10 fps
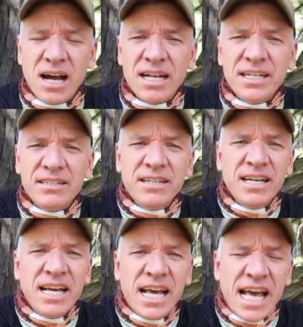on it
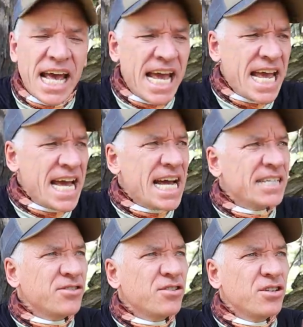
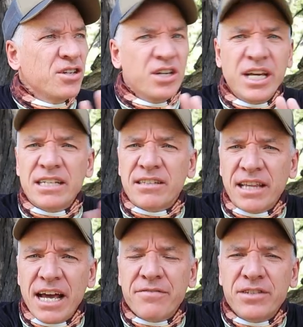and it's
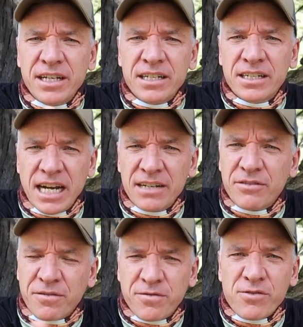left in a kind of
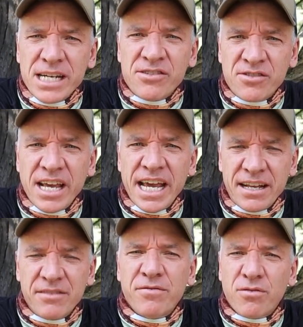a free
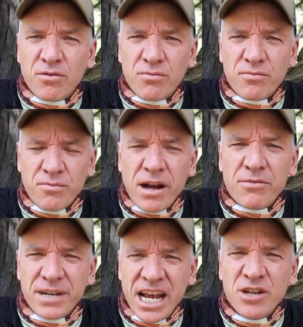state for
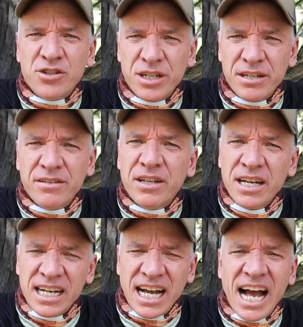recreation,
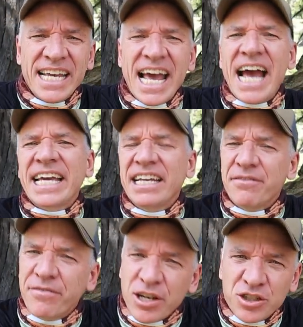kayaking,
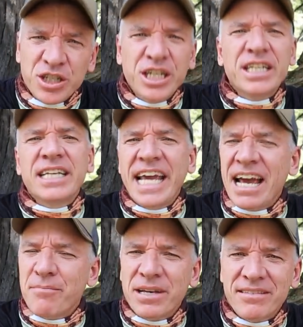fishing,
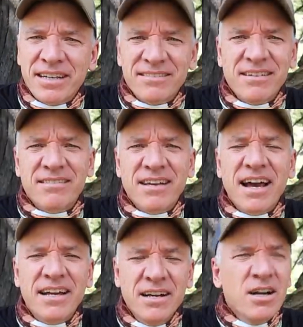camping, things like
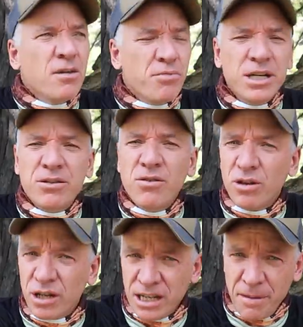that. Pretty cool.
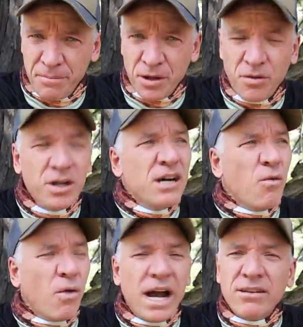Look up though,
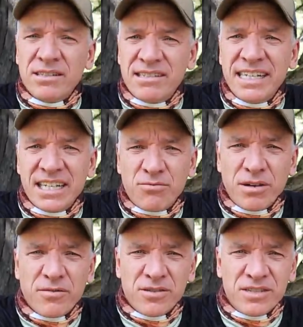Wild and Scenic
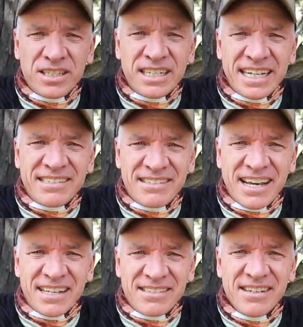Rivers in the United
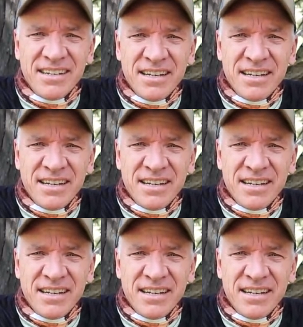States.